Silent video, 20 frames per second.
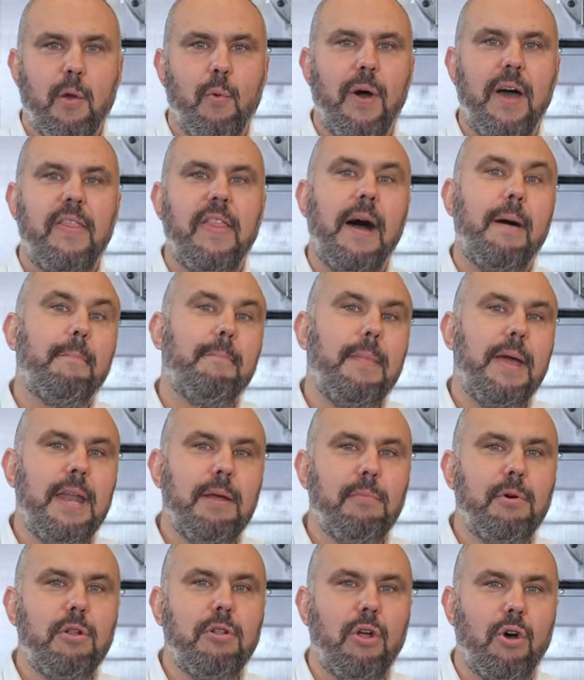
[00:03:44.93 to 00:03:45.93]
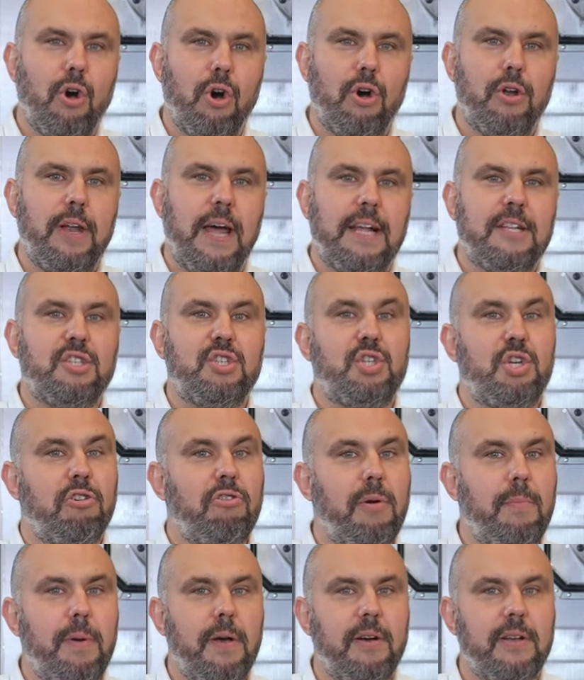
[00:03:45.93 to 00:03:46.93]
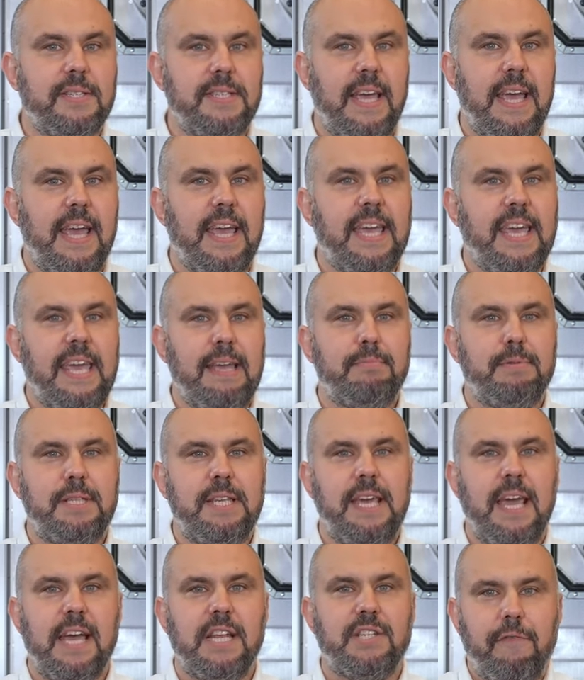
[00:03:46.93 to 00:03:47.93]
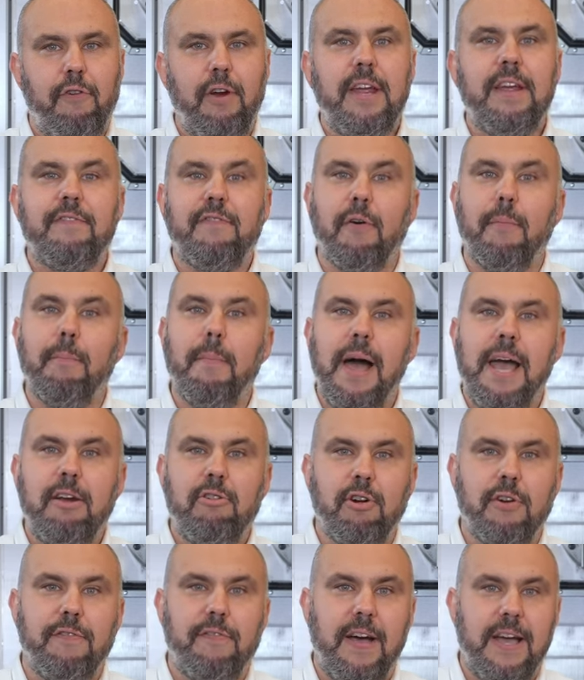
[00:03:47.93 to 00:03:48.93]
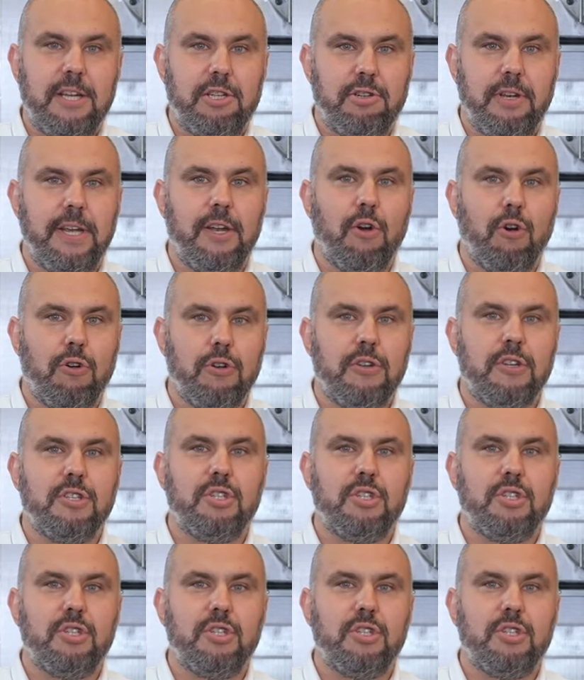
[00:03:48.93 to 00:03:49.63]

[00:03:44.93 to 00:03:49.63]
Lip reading: where that minimal hone adds durability and keeps the edge free from microfracturing under